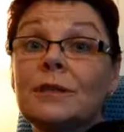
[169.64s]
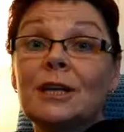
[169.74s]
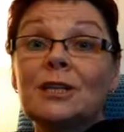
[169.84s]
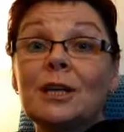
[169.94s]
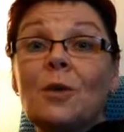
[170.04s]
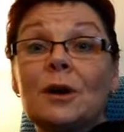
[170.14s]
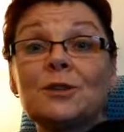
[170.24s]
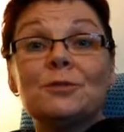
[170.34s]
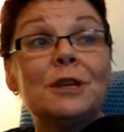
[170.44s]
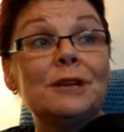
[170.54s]
actually quite
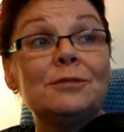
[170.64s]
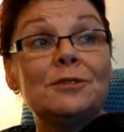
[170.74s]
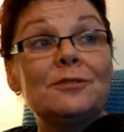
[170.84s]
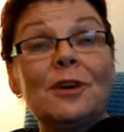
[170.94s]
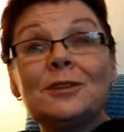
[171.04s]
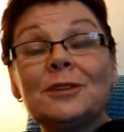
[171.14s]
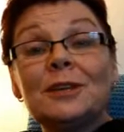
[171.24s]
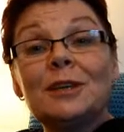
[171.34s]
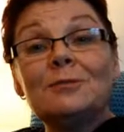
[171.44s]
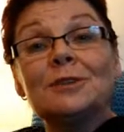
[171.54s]
a relief to find that
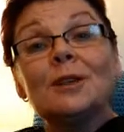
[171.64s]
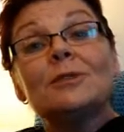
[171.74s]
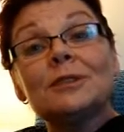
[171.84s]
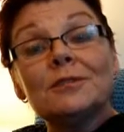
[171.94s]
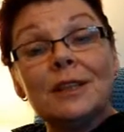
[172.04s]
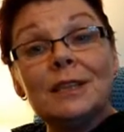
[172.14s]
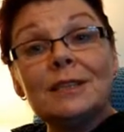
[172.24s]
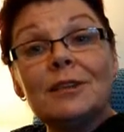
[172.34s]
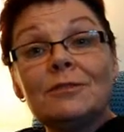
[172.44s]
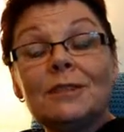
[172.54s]
the results of the
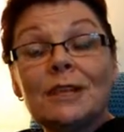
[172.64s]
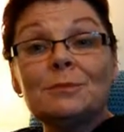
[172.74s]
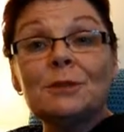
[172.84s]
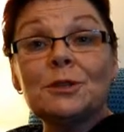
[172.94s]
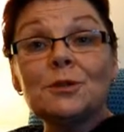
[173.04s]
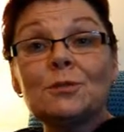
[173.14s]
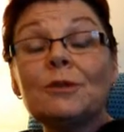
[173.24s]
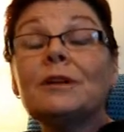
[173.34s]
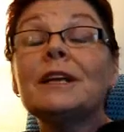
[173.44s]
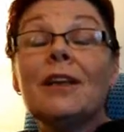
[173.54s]
self-assessment tool
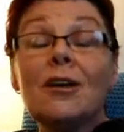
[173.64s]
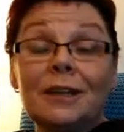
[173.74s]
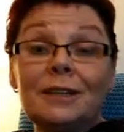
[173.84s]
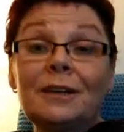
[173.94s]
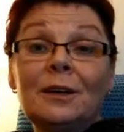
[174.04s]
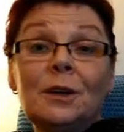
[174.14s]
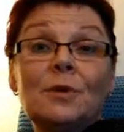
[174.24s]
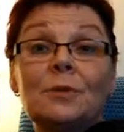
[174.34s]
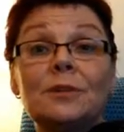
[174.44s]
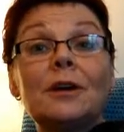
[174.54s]
were in line
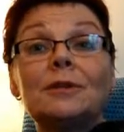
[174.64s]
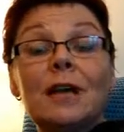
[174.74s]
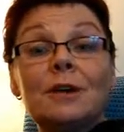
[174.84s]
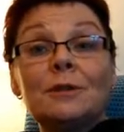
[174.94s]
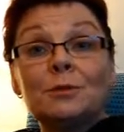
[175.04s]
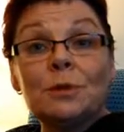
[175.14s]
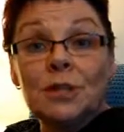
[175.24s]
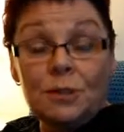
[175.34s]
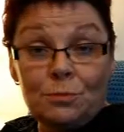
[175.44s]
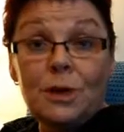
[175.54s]
with those areas which
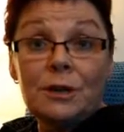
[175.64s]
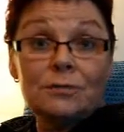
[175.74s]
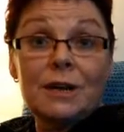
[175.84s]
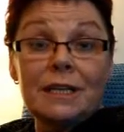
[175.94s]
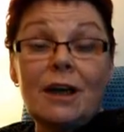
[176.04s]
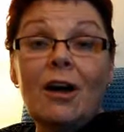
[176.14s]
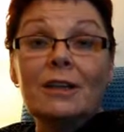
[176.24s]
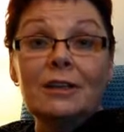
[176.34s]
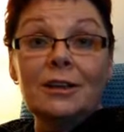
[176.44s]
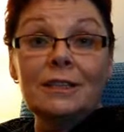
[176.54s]
we'd already
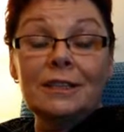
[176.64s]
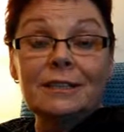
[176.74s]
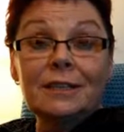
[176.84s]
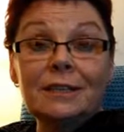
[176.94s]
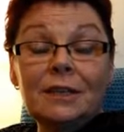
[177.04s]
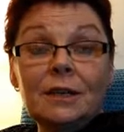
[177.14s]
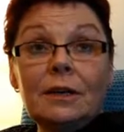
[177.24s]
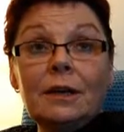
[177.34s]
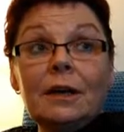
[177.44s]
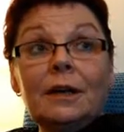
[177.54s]
highlighted.
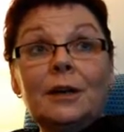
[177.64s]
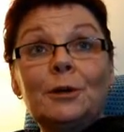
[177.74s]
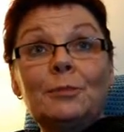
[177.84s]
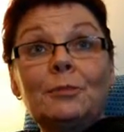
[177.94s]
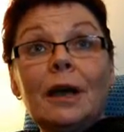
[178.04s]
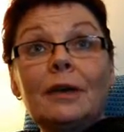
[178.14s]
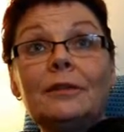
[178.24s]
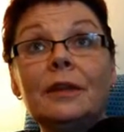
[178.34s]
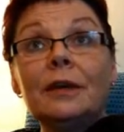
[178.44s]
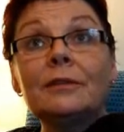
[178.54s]
I
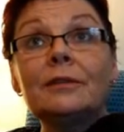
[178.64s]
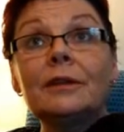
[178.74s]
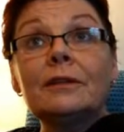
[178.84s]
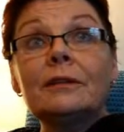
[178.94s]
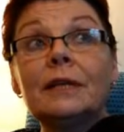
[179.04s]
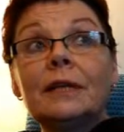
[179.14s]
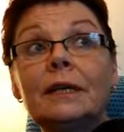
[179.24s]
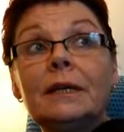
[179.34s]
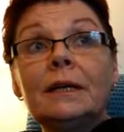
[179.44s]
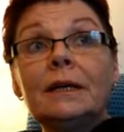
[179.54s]
think that
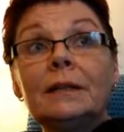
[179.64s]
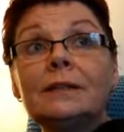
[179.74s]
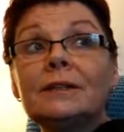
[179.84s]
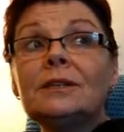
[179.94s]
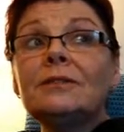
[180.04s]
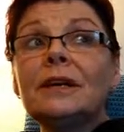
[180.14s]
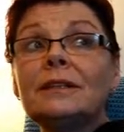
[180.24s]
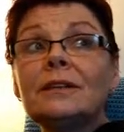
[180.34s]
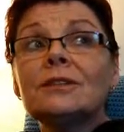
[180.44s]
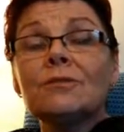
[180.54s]
the survey
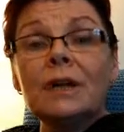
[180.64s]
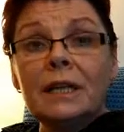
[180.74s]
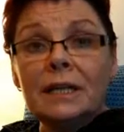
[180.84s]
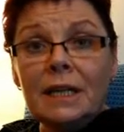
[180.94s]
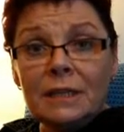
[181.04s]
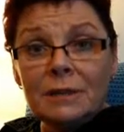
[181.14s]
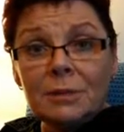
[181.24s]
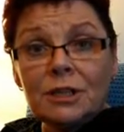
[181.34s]
does really need to be